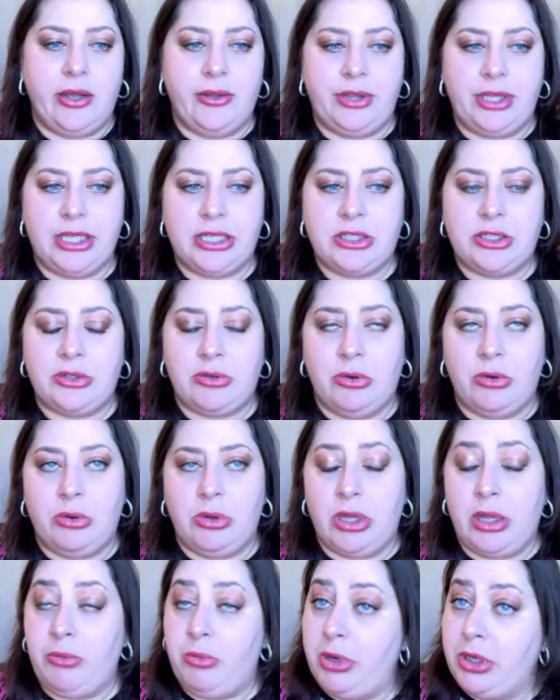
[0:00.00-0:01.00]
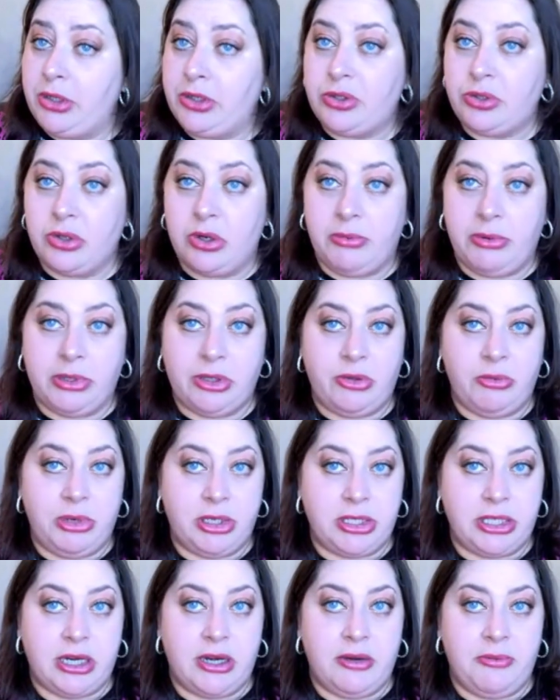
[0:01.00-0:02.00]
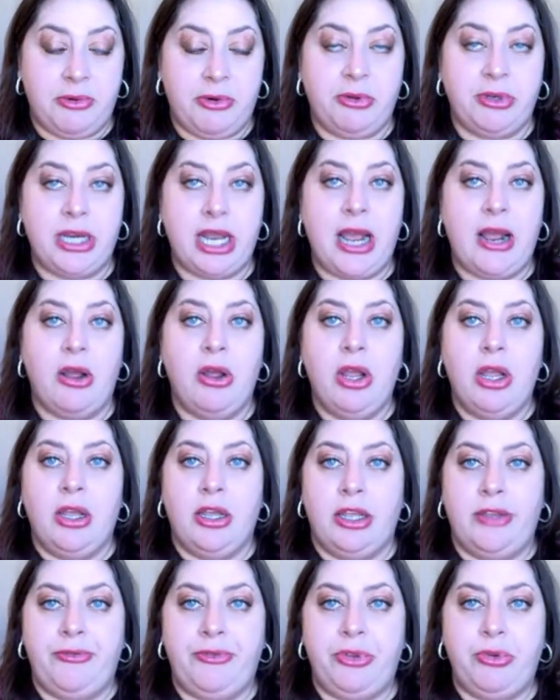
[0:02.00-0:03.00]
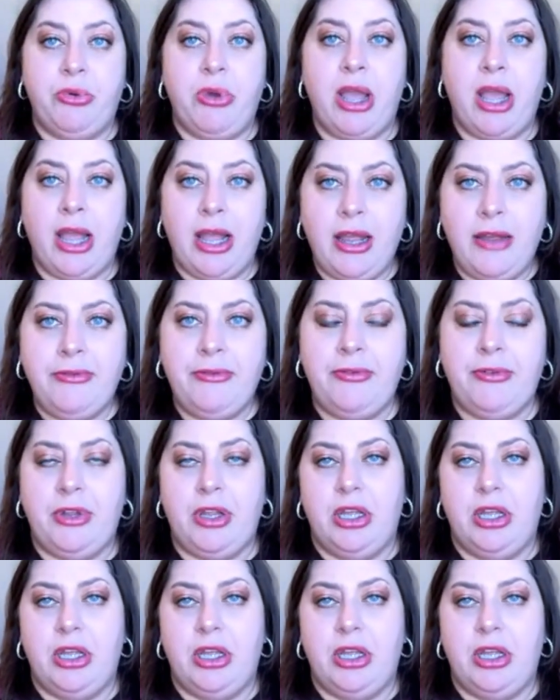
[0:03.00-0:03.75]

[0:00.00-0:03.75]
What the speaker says: That's all I'm going to talk about humanitarian parole. Now, if you have